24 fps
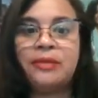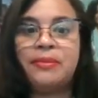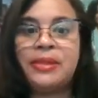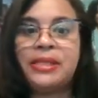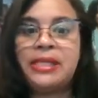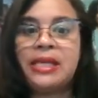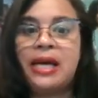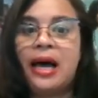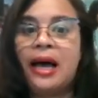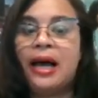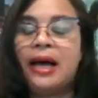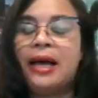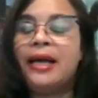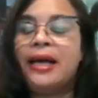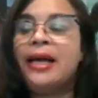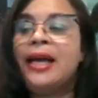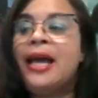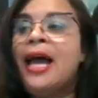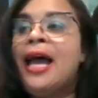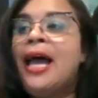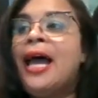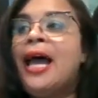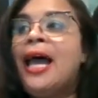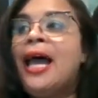Matai,
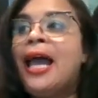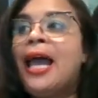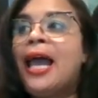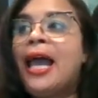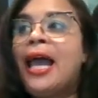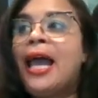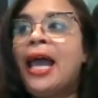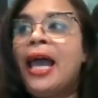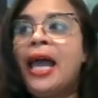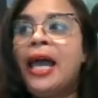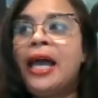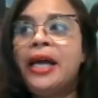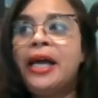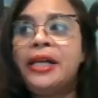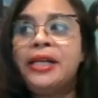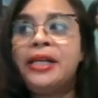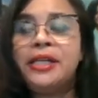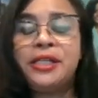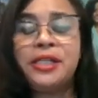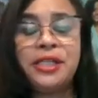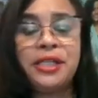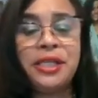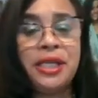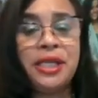and
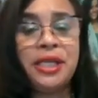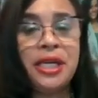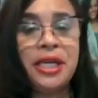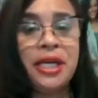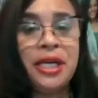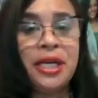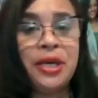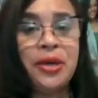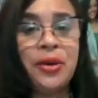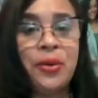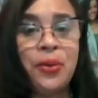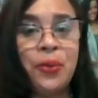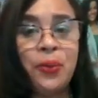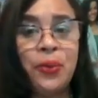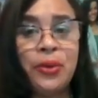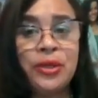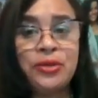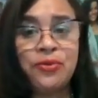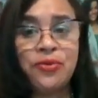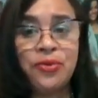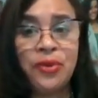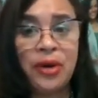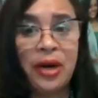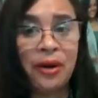she
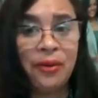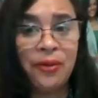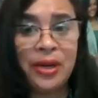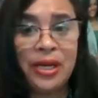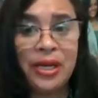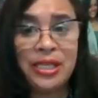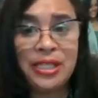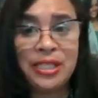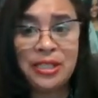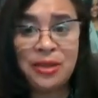was very